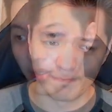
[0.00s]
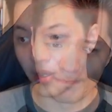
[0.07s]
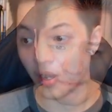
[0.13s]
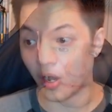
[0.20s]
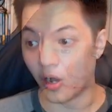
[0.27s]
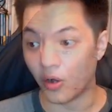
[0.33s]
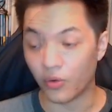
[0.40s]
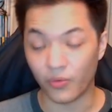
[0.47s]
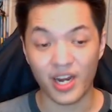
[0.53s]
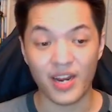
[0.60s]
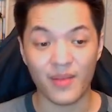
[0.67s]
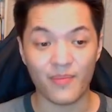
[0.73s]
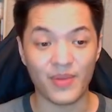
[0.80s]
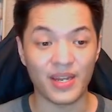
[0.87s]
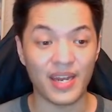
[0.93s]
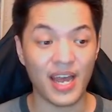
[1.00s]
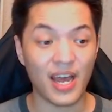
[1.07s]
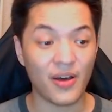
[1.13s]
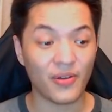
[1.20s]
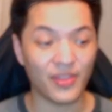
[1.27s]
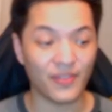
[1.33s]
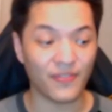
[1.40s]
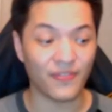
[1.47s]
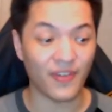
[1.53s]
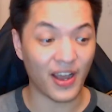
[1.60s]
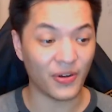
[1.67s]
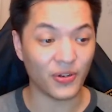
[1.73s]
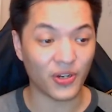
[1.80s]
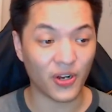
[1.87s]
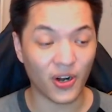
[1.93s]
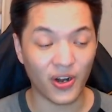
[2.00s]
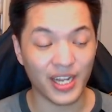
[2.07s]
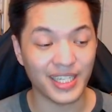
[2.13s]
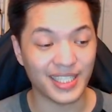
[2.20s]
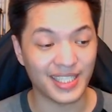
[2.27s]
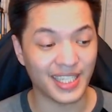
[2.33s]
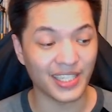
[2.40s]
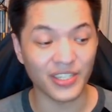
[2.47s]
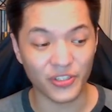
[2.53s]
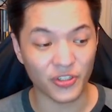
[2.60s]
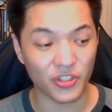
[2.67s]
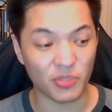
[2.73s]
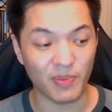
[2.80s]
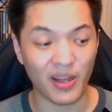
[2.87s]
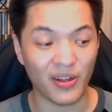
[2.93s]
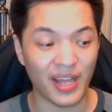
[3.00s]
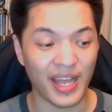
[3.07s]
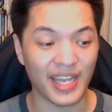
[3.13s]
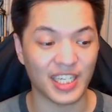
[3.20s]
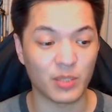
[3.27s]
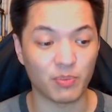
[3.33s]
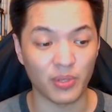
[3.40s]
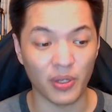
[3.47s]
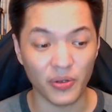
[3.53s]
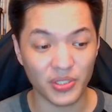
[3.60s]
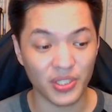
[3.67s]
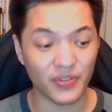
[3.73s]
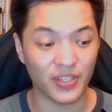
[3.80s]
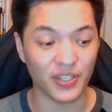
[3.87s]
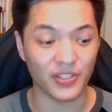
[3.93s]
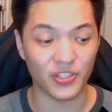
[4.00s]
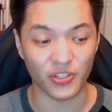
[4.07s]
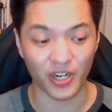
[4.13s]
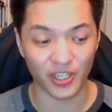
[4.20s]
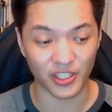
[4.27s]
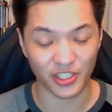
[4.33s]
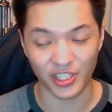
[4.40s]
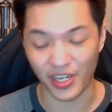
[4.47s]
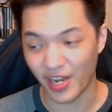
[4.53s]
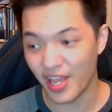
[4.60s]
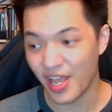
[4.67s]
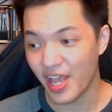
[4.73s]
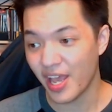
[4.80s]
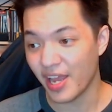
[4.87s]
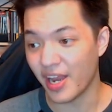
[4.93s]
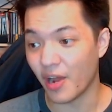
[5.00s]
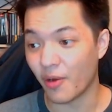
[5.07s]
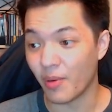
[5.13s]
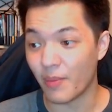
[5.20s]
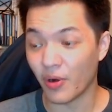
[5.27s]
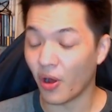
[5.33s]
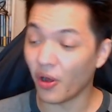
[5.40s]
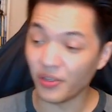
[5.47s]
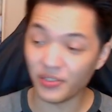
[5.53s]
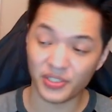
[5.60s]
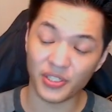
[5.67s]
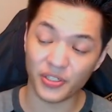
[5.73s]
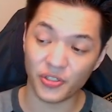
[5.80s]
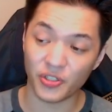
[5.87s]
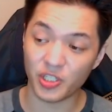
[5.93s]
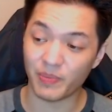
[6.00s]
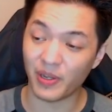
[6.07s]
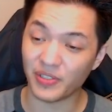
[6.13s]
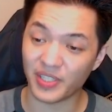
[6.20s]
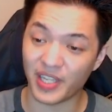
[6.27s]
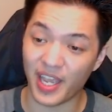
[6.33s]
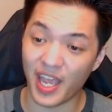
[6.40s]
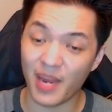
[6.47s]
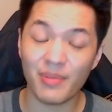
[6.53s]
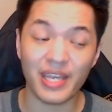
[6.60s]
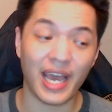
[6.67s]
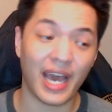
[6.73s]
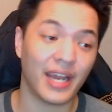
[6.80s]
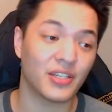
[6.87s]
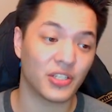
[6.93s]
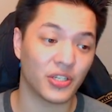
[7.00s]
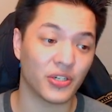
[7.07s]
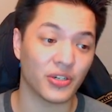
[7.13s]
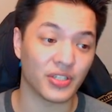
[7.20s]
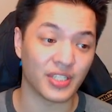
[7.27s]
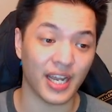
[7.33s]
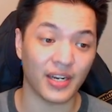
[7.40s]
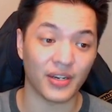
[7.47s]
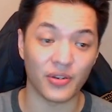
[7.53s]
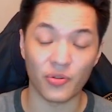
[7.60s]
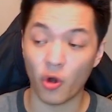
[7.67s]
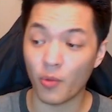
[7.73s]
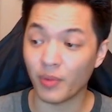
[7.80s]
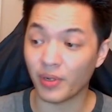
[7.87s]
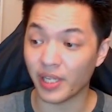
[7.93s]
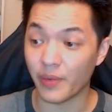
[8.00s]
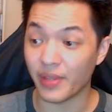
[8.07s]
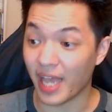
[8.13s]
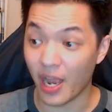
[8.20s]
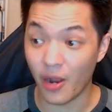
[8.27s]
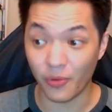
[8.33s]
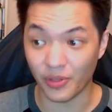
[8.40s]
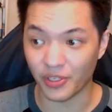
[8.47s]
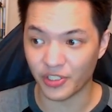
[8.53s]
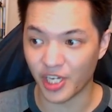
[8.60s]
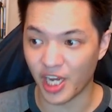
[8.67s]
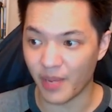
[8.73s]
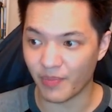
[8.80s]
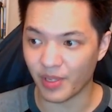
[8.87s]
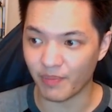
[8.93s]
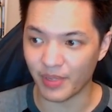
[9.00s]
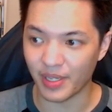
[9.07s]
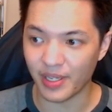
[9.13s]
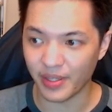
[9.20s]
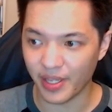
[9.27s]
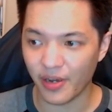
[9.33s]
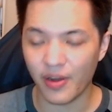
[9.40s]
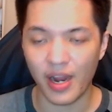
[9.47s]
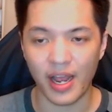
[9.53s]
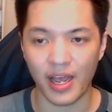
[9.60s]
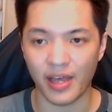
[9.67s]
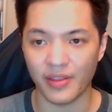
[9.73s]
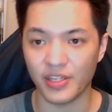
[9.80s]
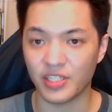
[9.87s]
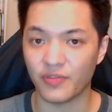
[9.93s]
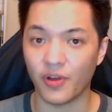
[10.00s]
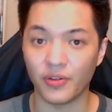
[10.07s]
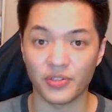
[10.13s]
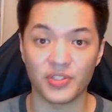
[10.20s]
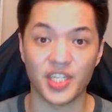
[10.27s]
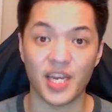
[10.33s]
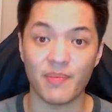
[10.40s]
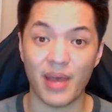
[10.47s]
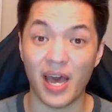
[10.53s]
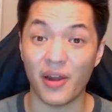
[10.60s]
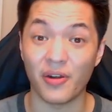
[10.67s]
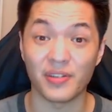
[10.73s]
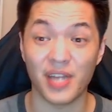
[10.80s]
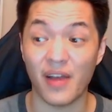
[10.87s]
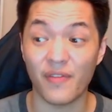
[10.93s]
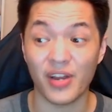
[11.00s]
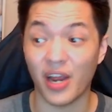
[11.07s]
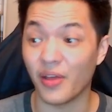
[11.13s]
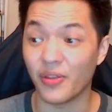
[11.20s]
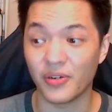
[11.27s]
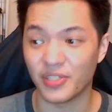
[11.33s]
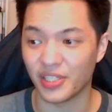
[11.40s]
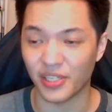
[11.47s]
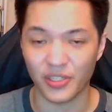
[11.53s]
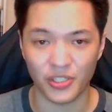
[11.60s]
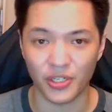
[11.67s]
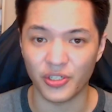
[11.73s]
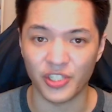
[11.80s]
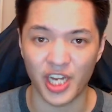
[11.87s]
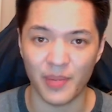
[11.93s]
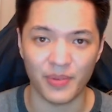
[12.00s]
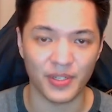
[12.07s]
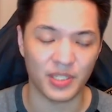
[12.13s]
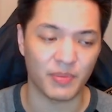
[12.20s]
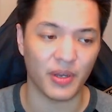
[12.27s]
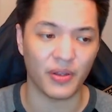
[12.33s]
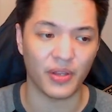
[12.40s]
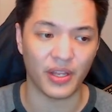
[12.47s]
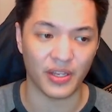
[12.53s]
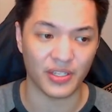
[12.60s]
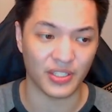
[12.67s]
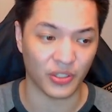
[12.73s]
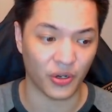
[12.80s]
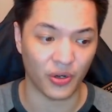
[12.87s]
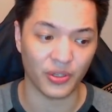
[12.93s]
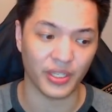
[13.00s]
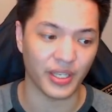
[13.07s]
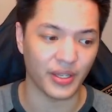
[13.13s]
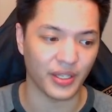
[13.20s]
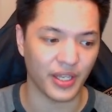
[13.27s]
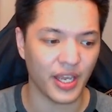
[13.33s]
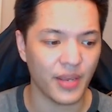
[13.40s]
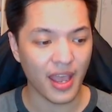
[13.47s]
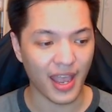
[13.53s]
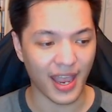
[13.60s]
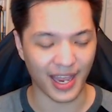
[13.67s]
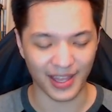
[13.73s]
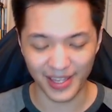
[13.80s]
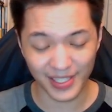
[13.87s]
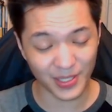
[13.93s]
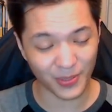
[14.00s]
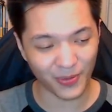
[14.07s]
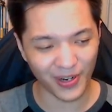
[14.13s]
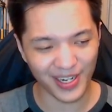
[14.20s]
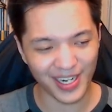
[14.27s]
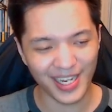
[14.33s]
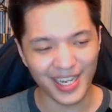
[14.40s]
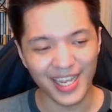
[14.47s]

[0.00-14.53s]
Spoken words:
Alright, but now the final card, his signature spell, Explosive Construction. Now remember, all signature spells can be added to your deck normally without the champion being there. This follows the same pattern as every other signature champion spell that is currently in the game, and this one